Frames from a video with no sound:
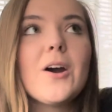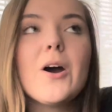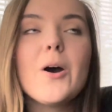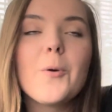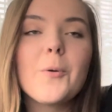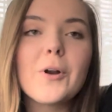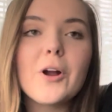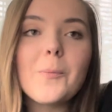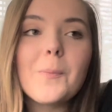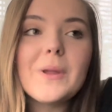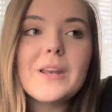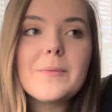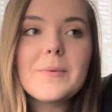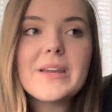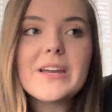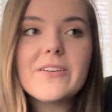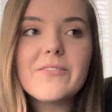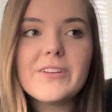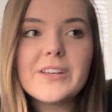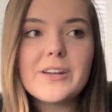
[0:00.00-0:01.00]
we're hoping to make
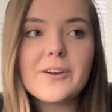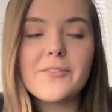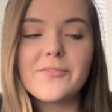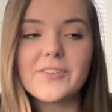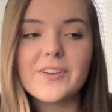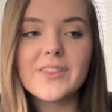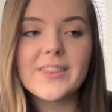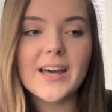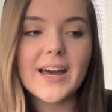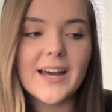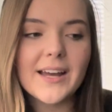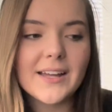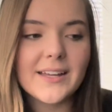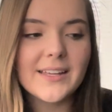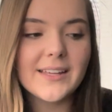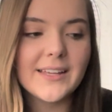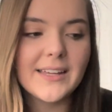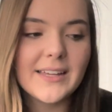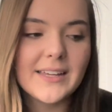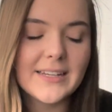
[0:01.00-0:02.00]
a video for
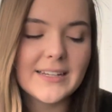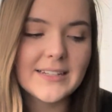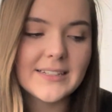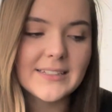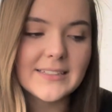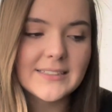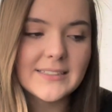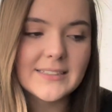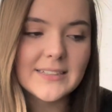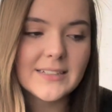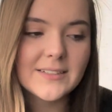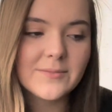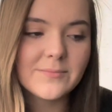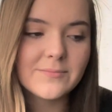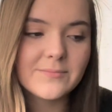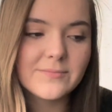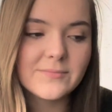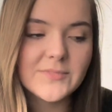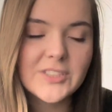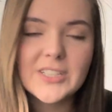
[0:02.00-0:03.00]
that and
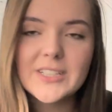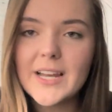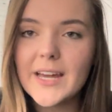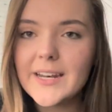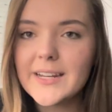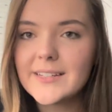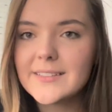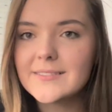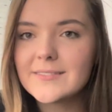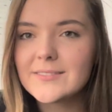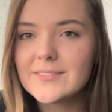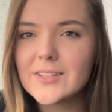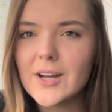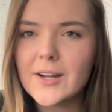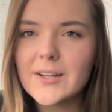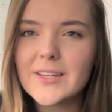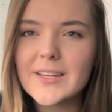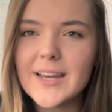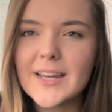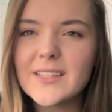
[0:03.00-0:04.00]
um, just kind of talk
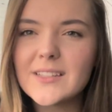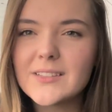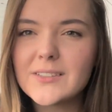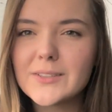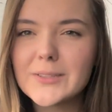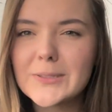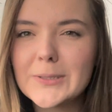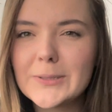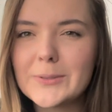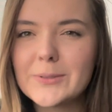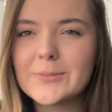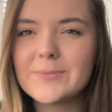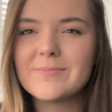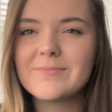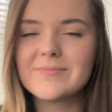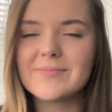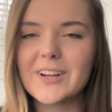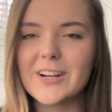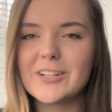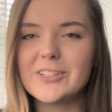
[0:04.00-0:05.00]
you guys through
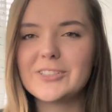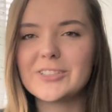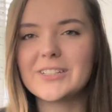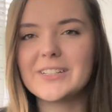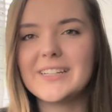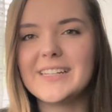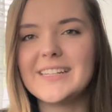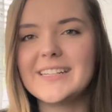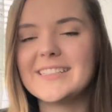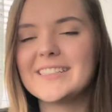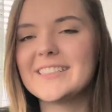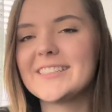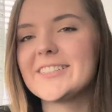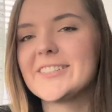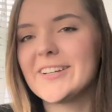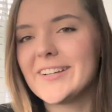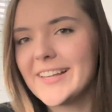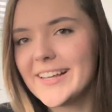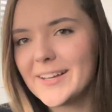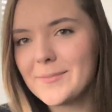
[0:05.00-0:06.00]
our journey and just
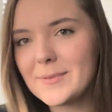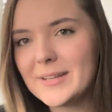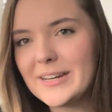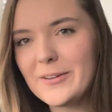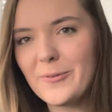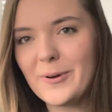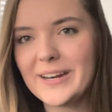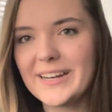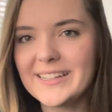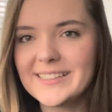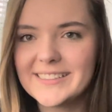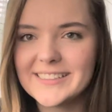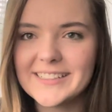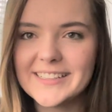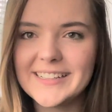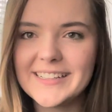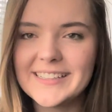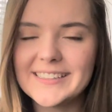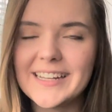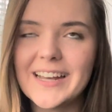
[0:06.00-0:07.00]
start like a mini wedding
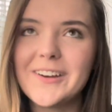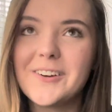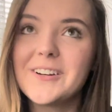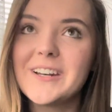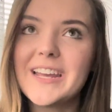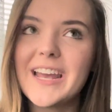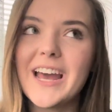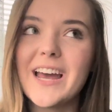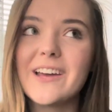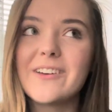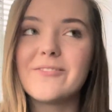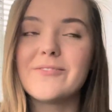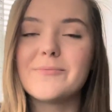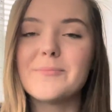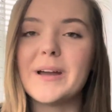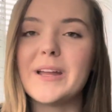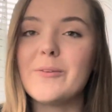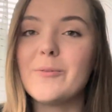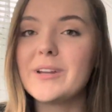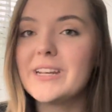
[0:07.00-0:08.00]
series. I already have
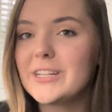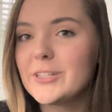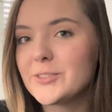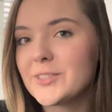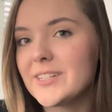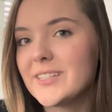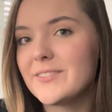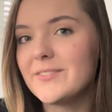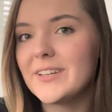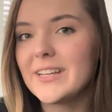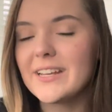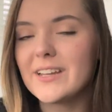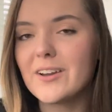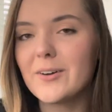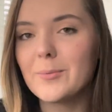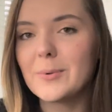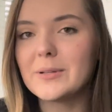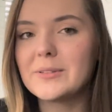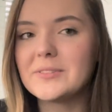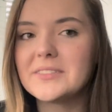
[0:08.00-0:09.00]
my wedding dress video
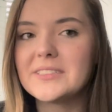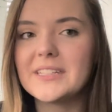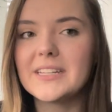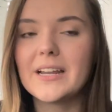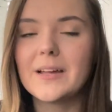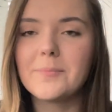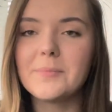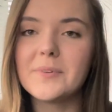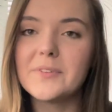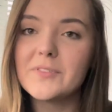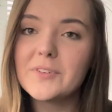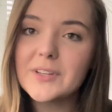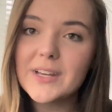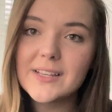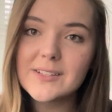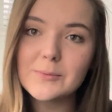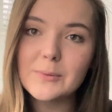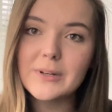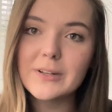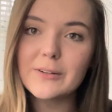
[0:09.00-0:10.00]
posted up if you guys
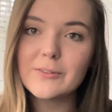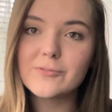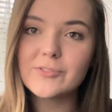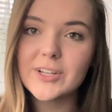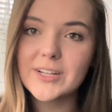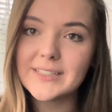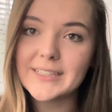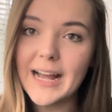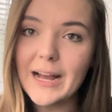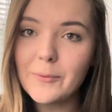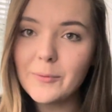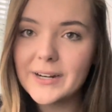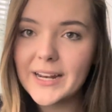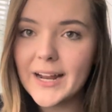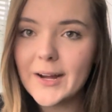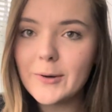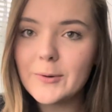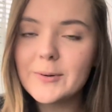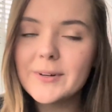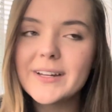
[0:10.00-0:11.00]
want to go check that one
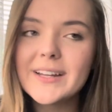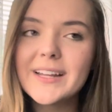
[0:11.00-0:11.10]
out.